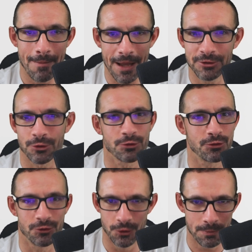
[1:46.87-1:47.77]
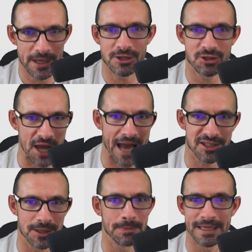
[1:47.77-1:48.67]
about your stupid
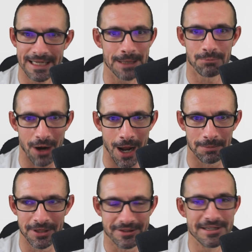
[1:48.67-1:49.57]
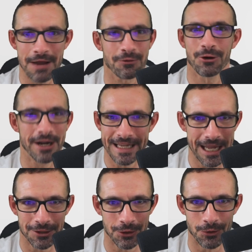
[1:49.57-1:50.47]
ChatGPT prompt. It's never going to
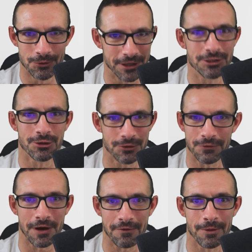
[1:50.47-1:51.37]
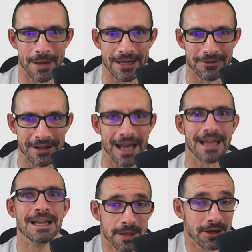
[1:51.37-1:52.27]
get used that took you forever to make,
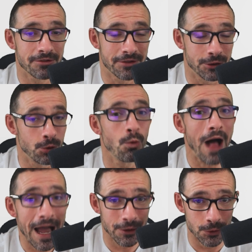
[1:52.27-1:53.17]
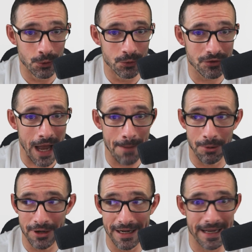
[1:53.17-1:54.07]
okay? Because the tool I use, I
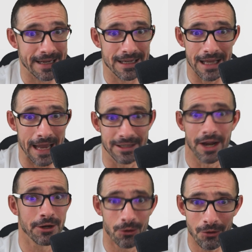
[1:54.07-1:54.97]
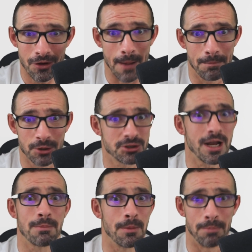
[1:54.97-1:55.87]
put in a title, I push a
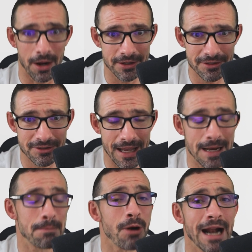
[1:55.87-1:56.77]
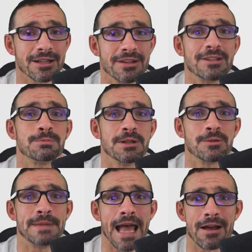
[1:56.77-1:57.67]
couple buttons, and it practically spits
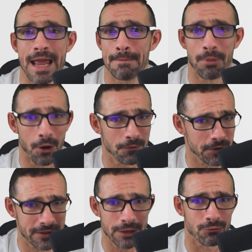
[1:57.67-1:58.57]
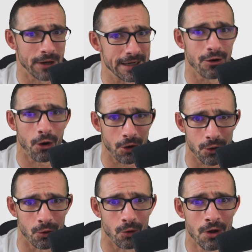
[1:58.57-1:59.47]
me out a perfectly written
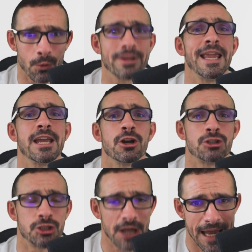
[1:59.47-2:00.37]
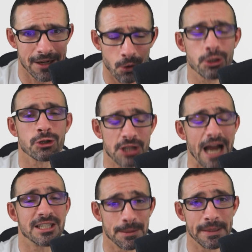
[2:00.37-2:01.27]
article that will take a shit on your
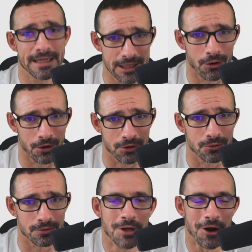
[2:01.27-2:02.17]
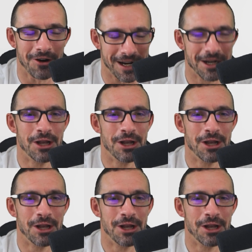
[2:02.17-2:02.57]
ChatGPT article. All right,